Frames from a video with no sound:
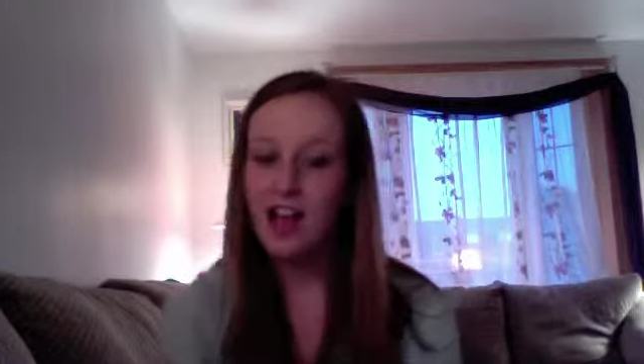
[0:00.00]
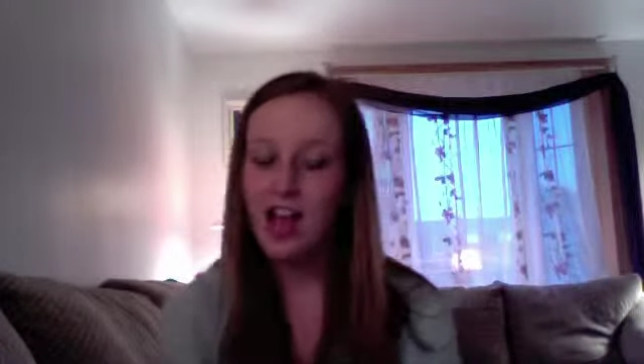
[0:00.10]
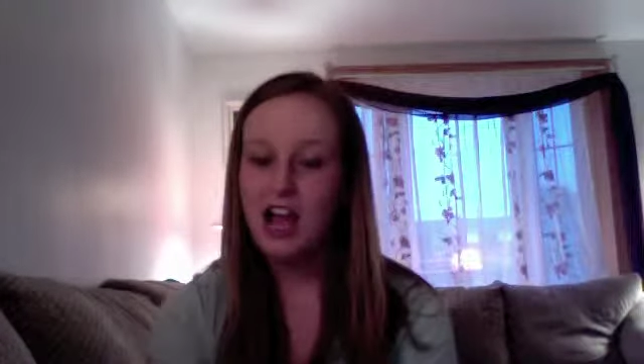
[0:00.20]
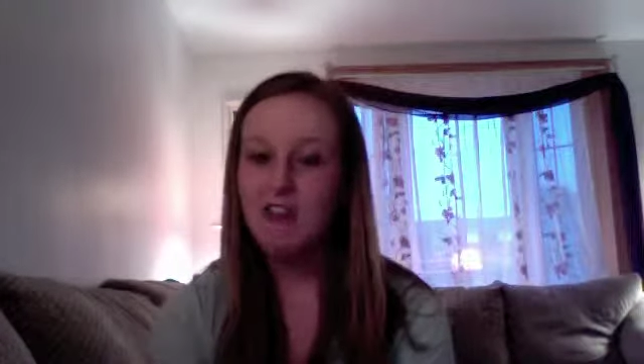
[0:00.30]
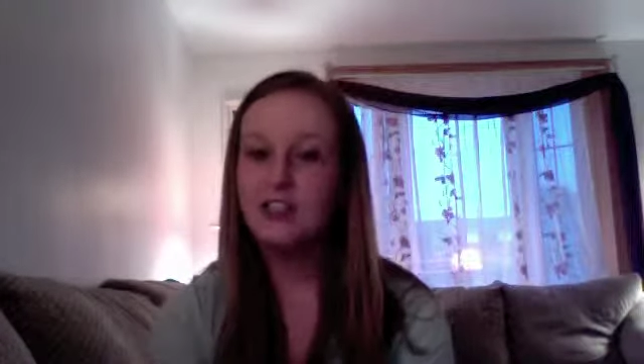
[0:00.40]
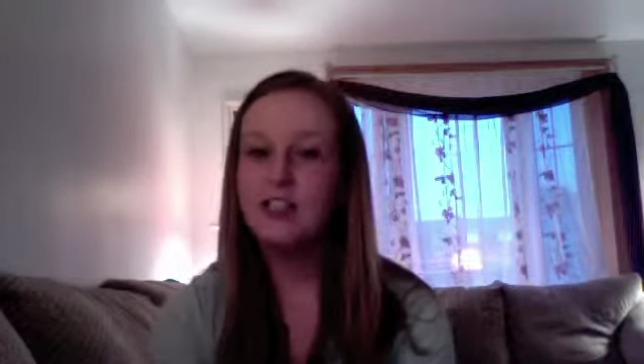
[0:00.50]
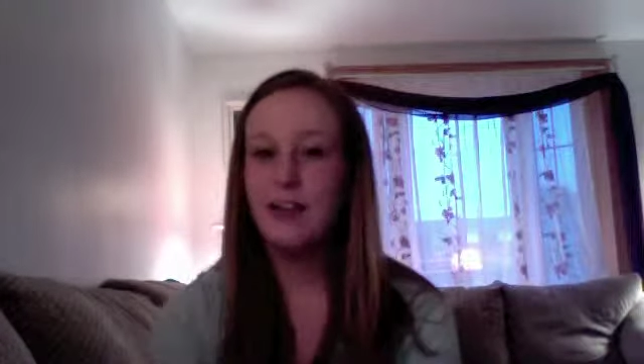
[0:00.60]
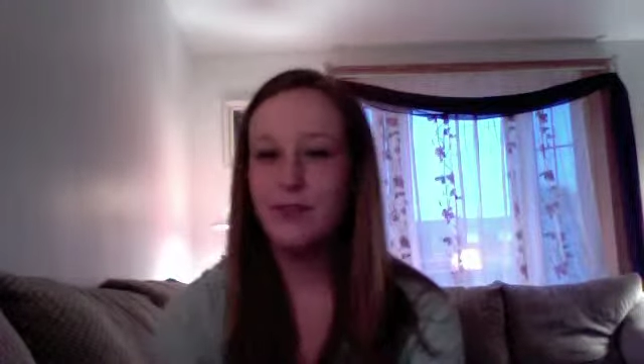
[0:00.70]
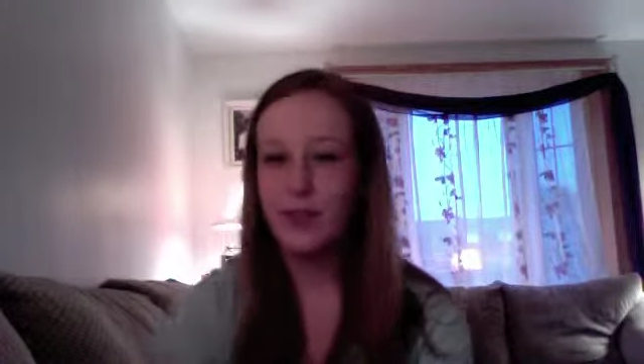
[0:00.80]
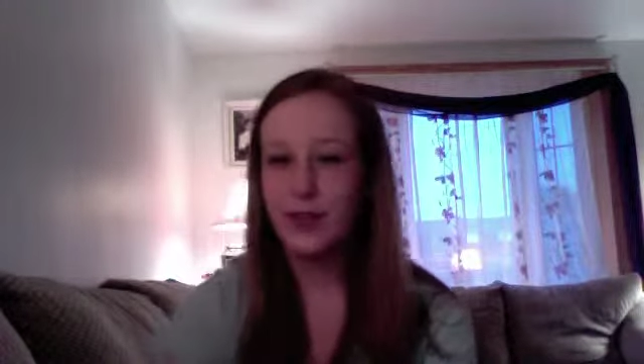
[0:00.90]
I really
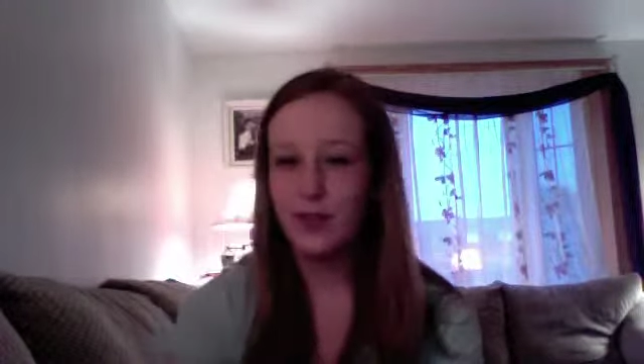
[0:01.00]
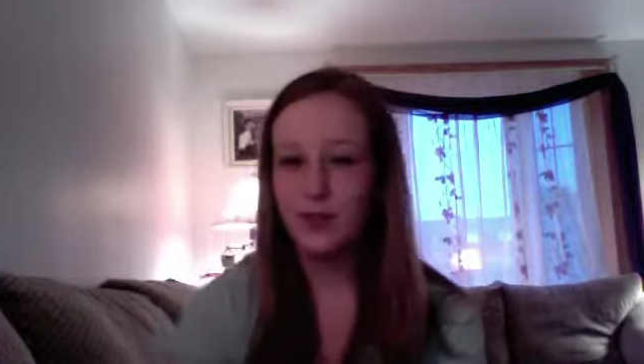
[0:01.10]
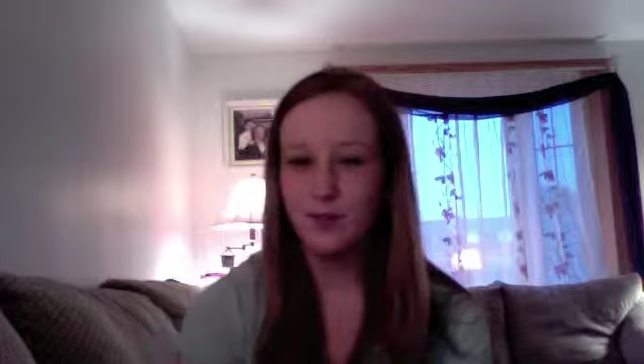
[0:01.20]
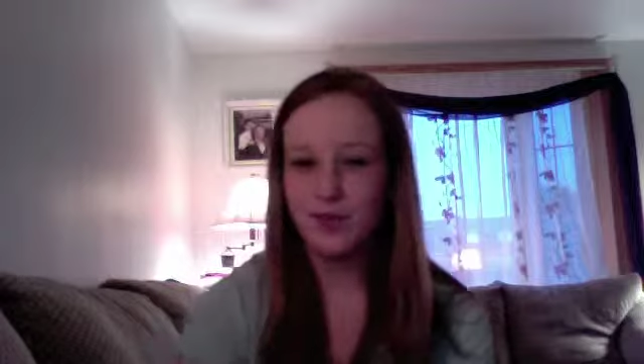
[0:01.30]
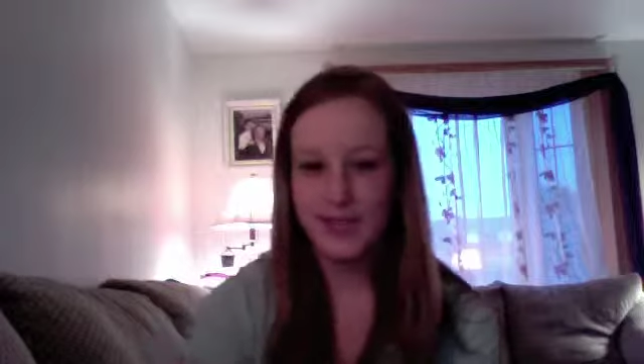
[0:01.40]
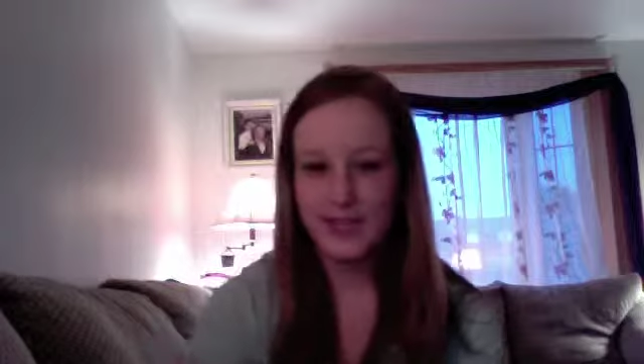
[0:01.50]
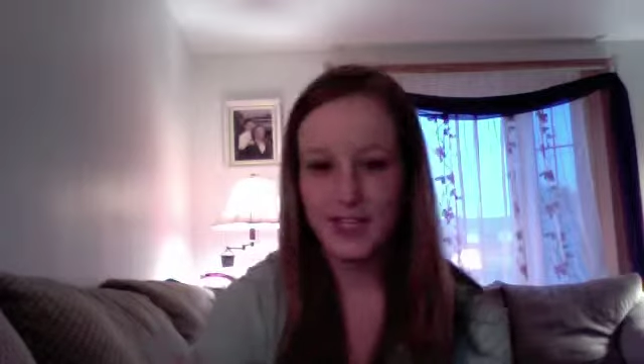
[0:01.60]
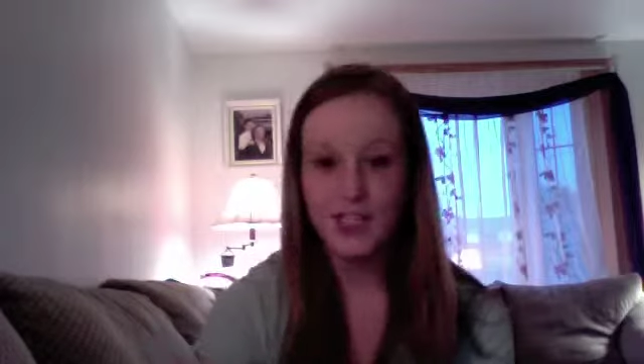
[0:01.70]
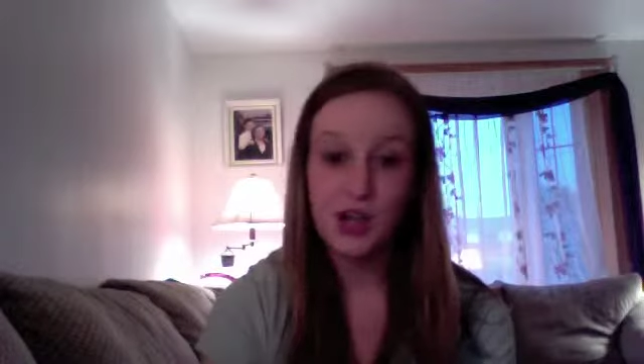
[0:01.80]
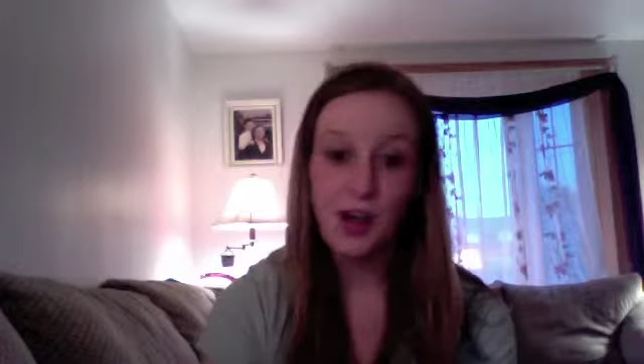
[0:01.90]
love learning from
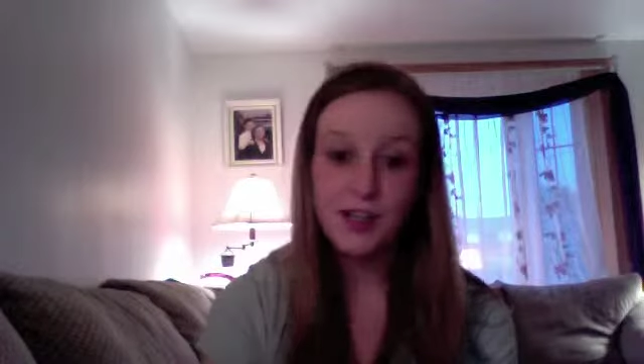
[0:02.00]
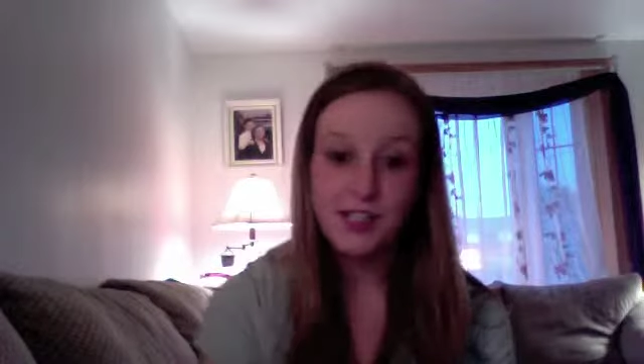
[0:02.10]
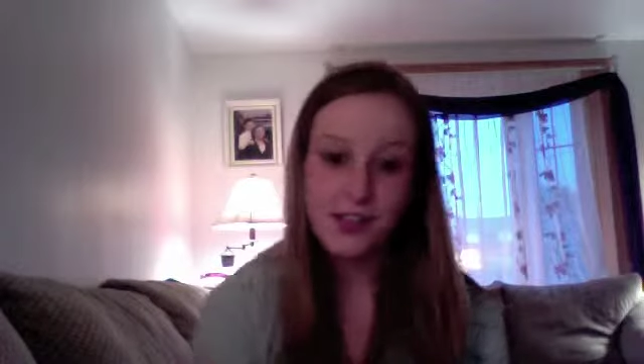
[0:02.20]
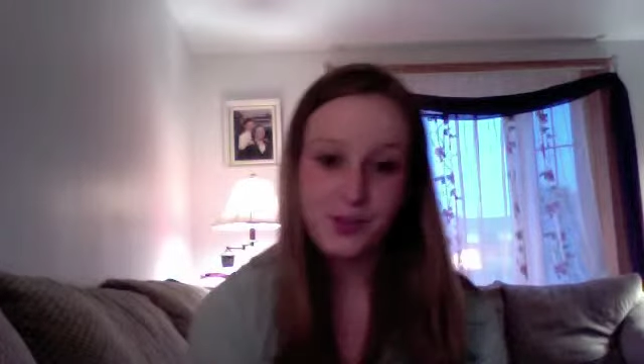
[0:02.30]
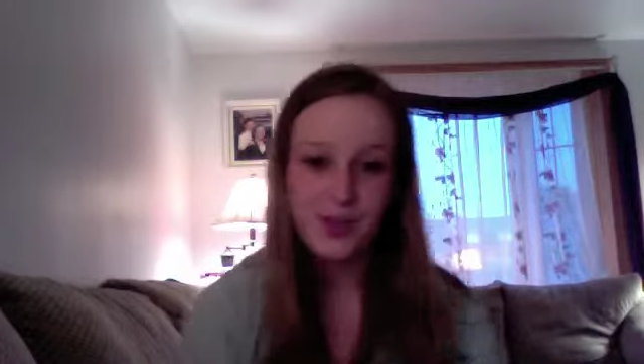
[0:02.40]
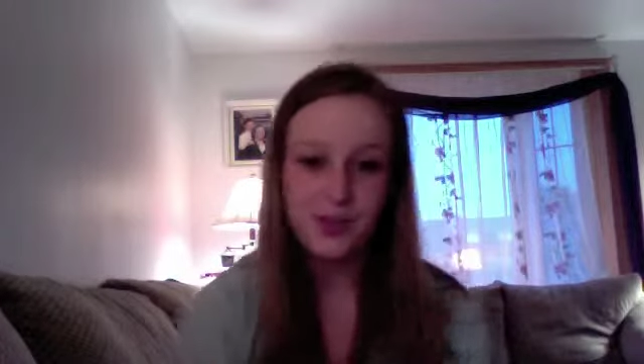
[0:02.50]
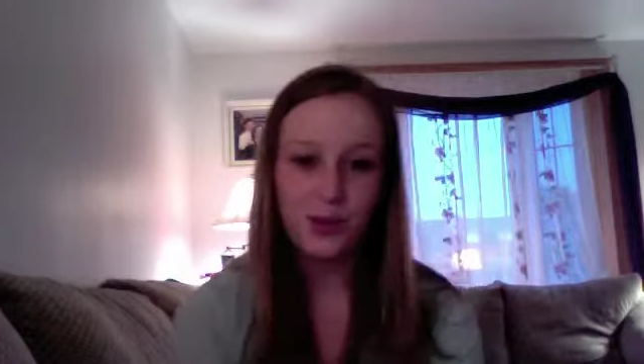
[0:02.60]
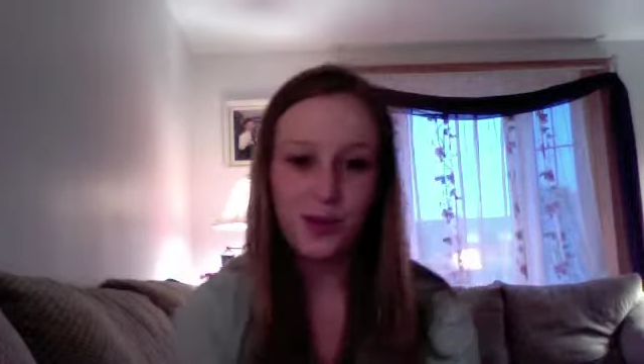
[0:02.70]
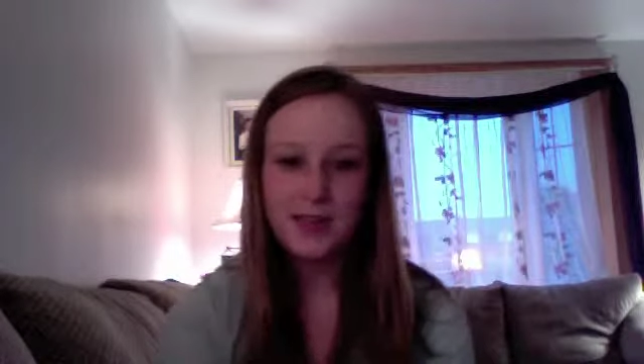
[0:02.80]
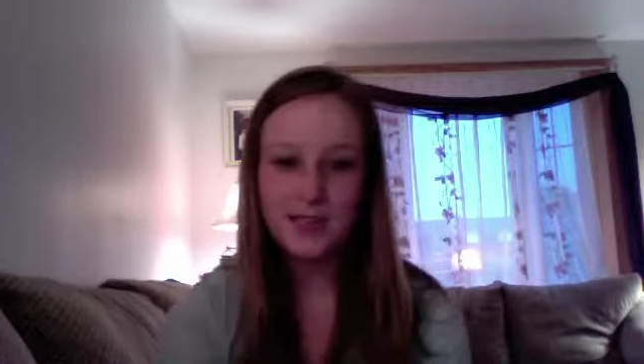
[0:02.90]
listening and talking to other
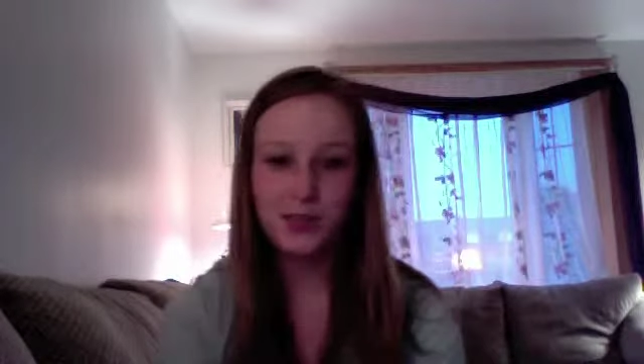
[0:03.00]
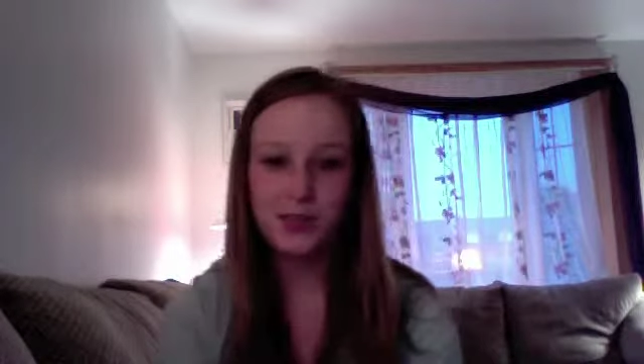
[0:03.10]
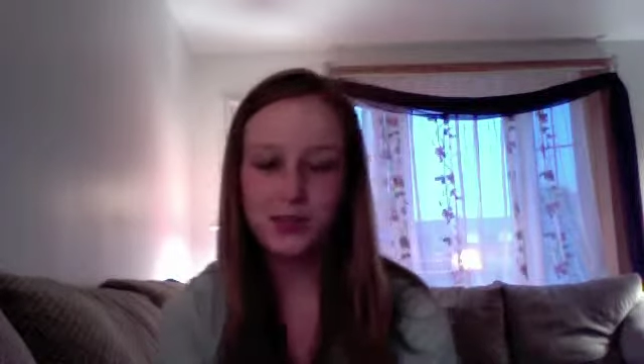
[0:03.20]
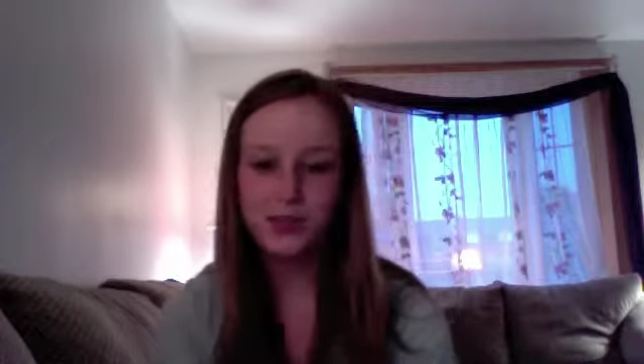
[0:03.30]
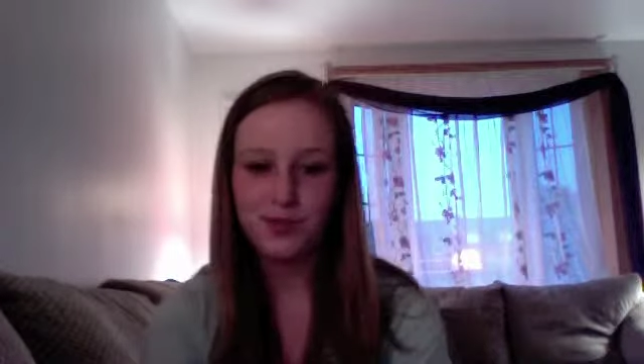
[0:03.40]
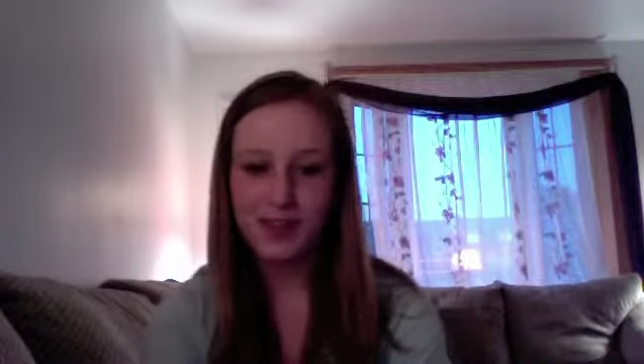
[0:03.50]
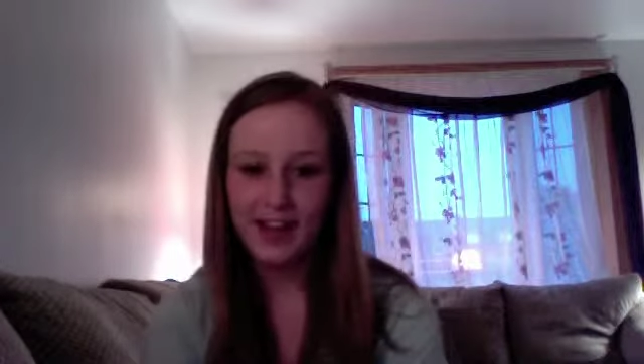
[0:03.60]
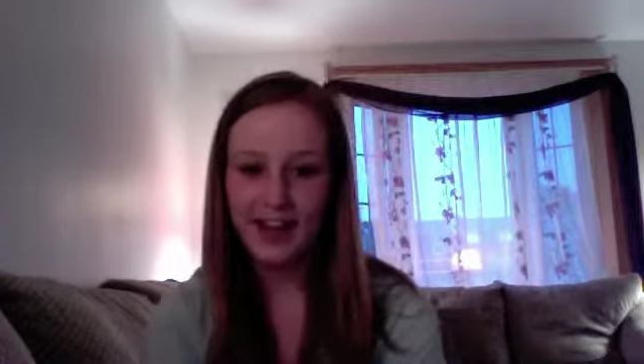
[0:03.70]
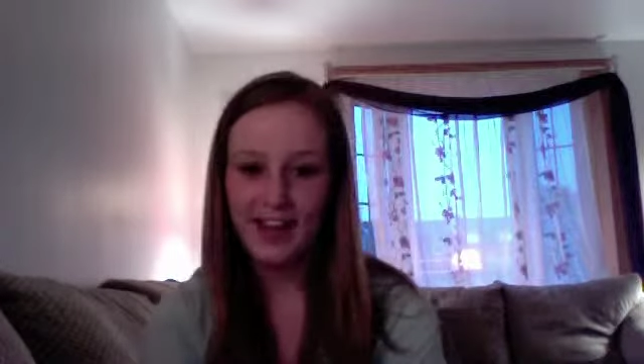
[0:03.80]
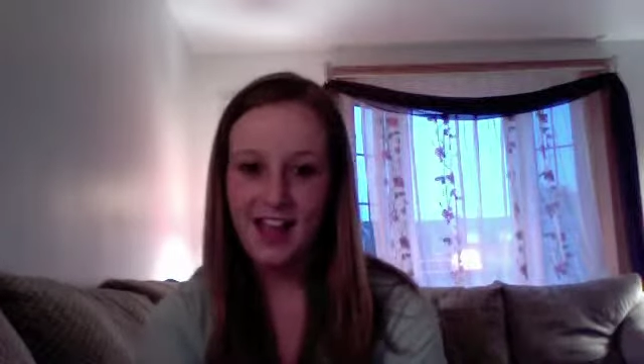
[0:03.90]
people as opposed to
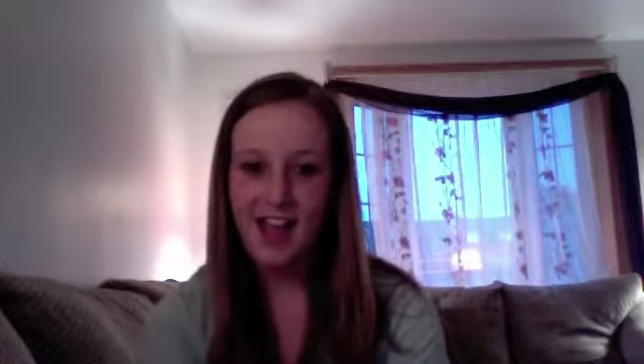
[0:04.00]
reading.